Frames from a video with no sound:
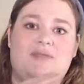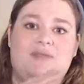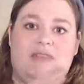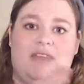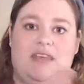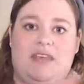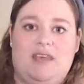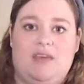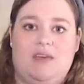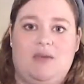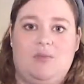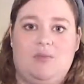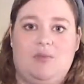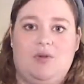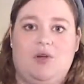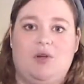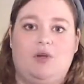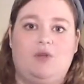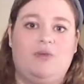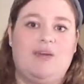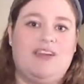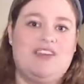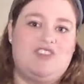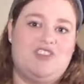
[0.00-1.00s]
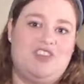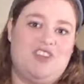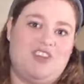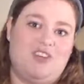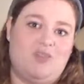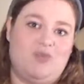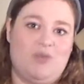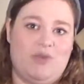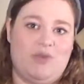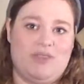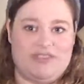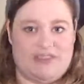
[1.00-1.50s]
the
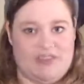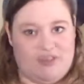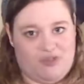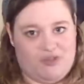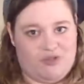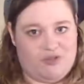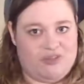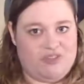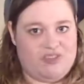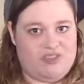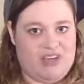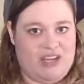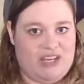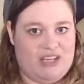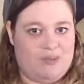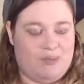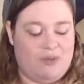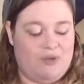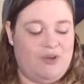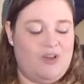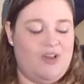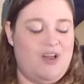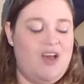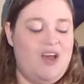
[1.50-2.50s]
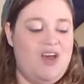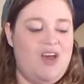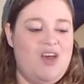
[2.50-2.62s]
progression was understandable.